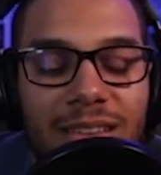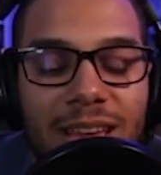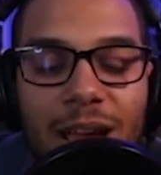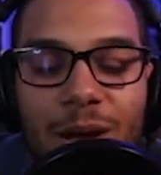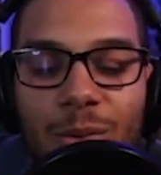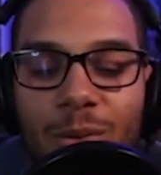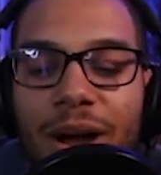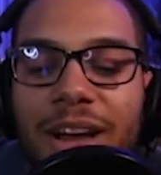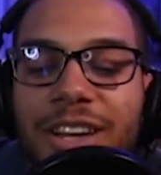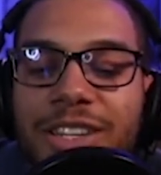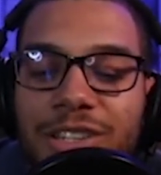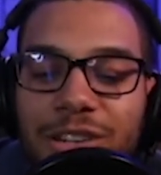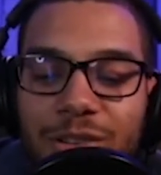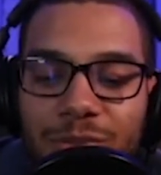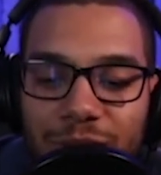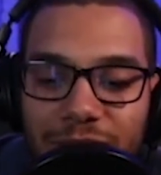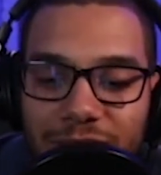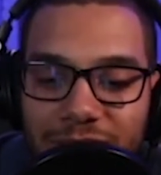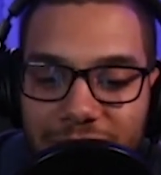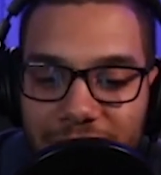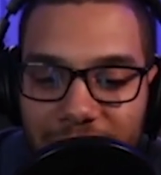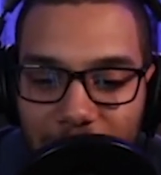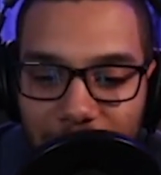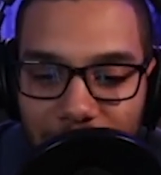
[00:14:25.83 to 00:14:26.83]
I watched it
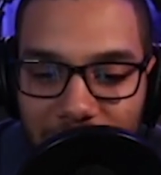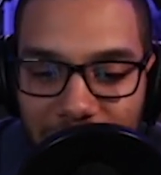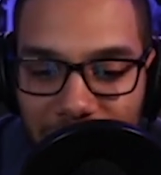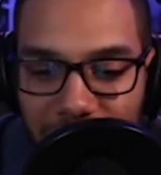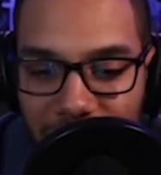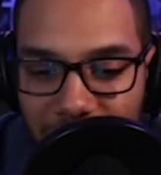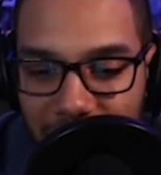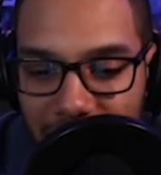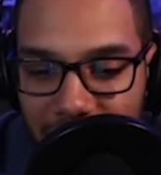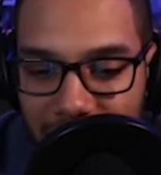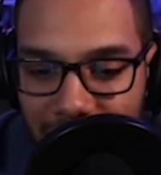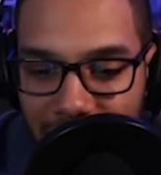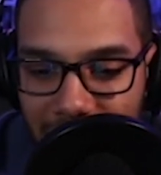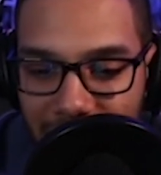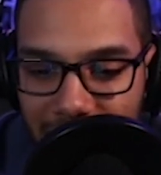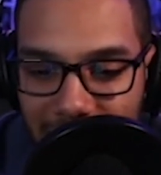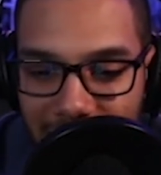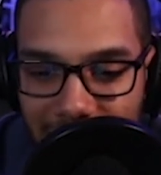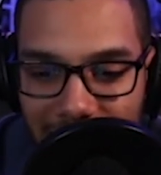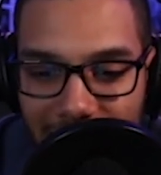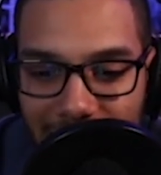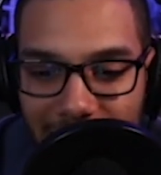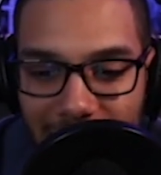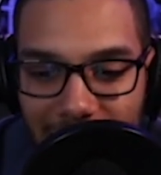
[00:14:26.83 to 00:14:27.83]
recently. I'm going to find it.
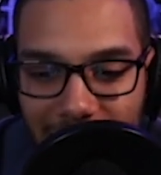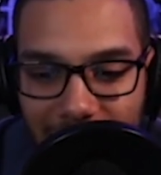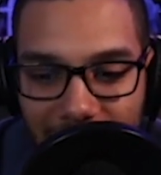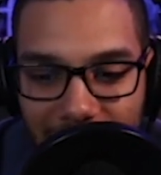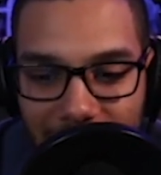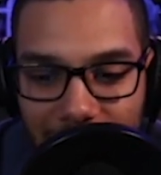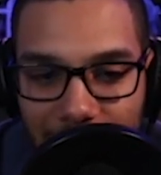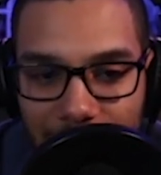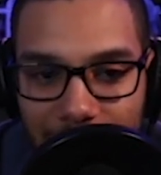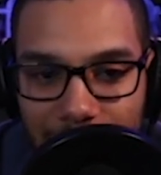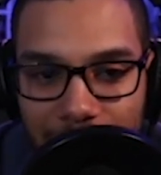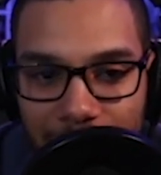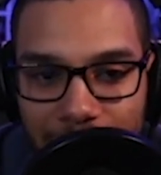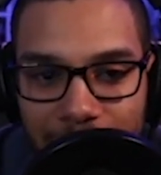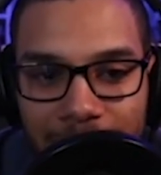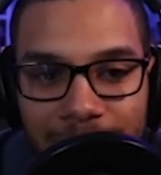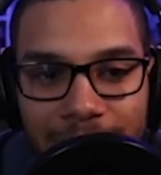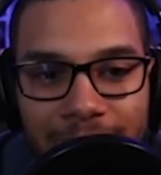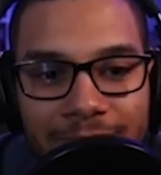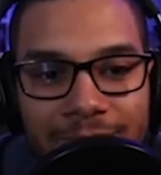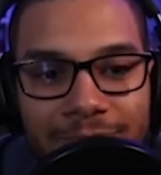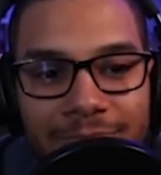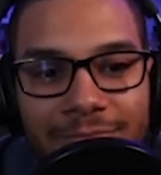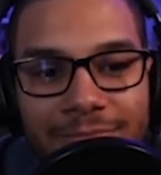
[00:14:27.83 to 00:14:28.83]

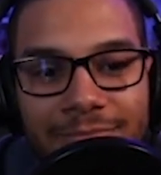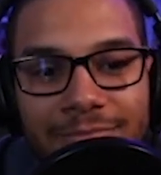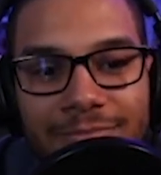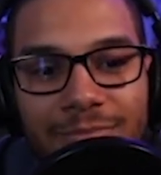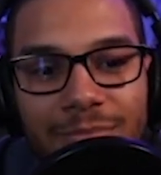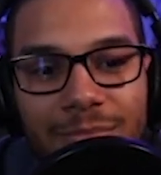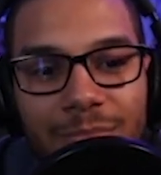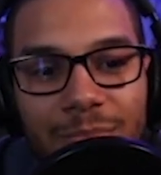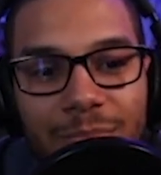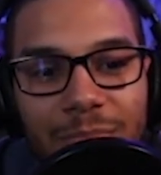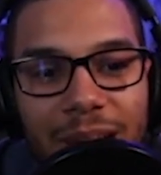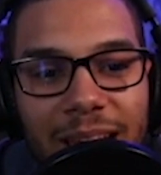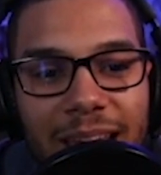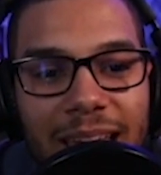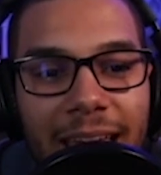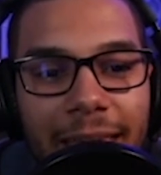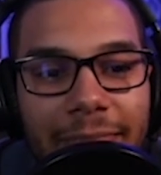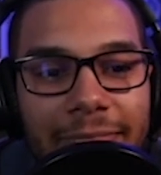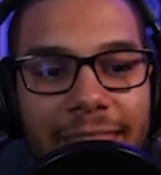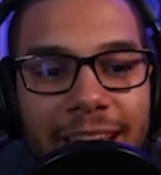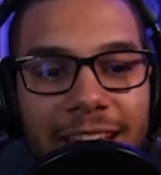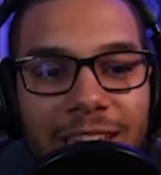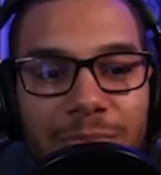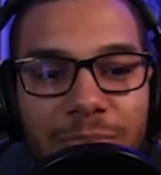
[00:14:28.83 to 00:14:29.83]
But yeah,
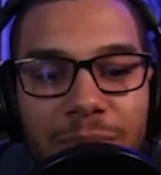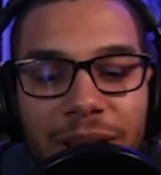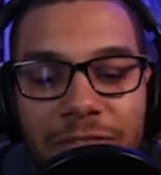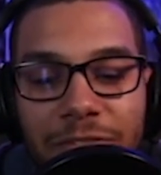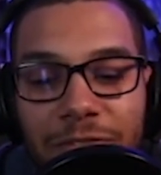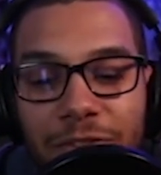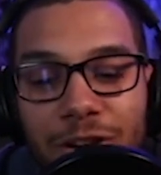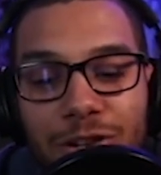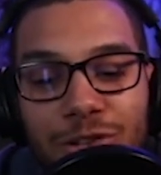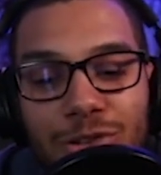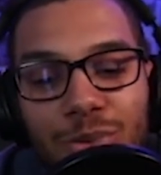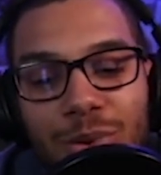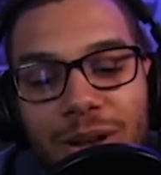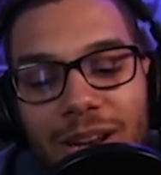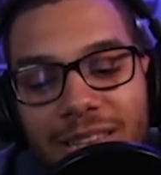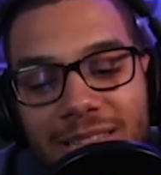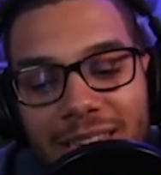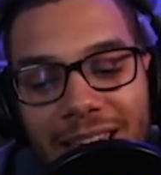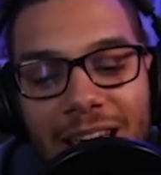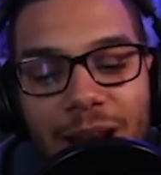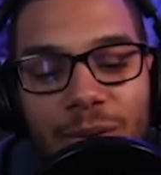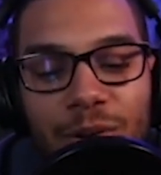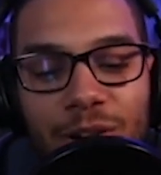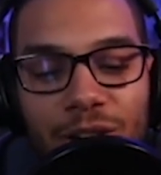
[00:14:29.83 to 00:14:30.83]
that's my first one, is
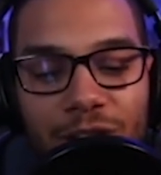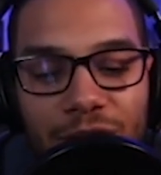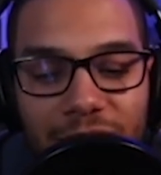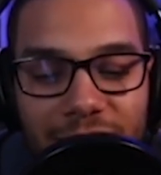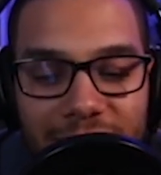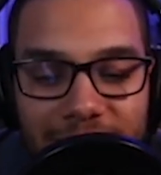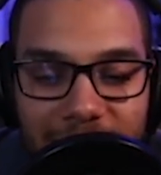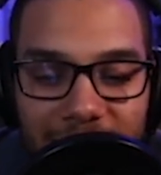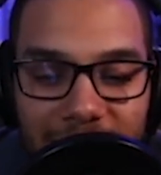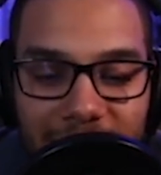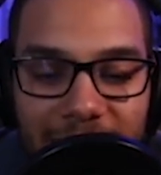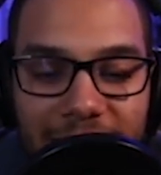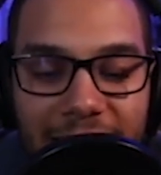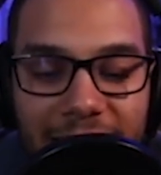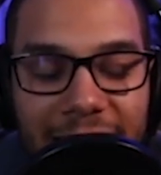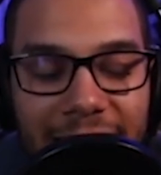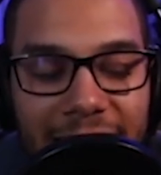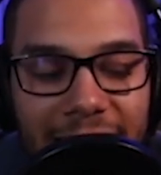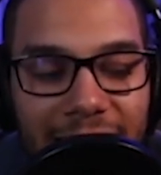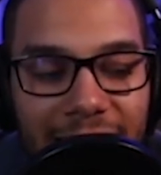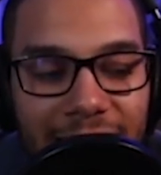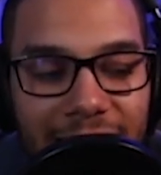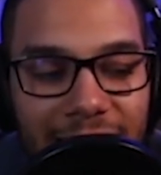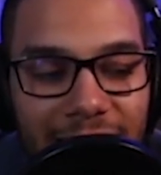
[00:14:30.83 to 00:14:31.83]
Animal Crossing.
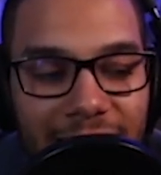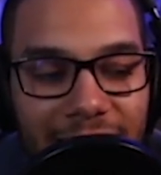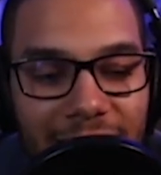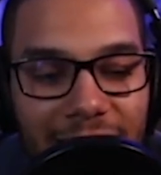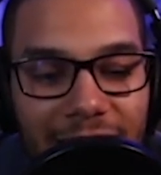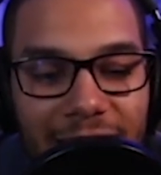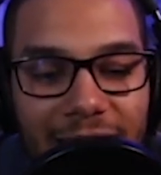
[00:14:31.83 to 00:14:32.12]
And